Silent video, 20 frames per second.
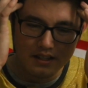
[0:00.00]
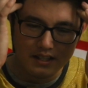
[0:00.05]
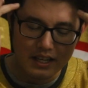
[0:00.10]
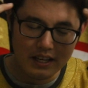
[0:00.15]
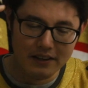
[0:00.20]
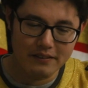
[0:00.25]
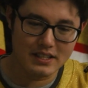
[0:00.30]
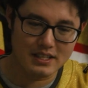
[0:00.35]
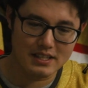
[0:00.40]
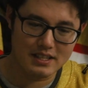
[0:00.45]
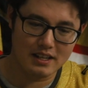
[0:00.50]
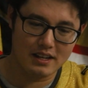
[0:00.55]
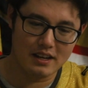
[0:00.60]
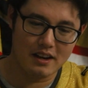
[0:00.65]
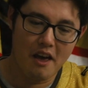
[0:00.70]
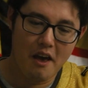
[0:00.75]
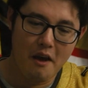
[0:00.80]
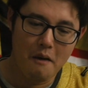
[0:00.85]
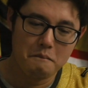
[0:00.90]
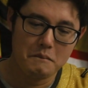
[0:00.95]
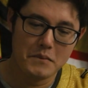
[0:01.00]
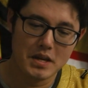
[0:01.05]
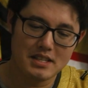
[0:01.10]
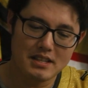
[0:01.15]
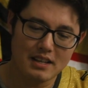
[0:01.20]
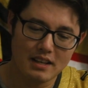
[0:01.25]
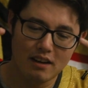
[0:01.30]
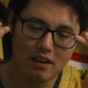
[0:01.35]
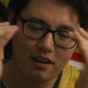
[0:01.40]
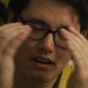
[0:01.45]
Stephenson
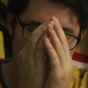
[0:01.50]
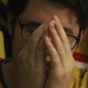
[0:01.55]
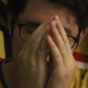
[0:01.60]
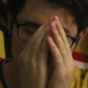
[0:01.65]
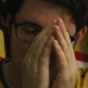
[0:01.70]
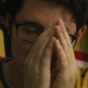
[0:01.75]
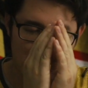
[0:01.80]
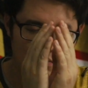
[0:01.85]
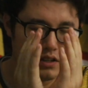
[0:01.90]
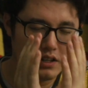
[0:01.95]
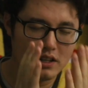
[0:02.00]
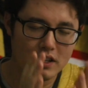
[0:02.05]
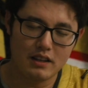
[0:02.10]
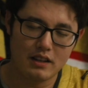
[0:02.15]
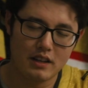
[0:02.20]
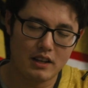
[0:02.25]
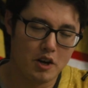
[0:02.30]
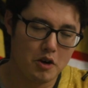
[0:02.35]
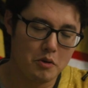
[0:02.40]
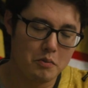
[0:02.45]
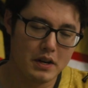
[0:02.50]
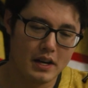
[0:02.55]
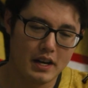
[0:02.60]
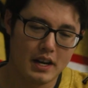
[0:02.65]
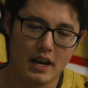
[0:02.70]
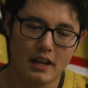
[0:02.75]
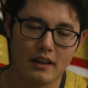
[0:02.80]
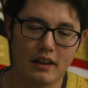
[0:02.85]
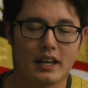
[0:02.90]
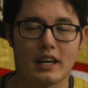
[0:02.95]
missing on a completely open net,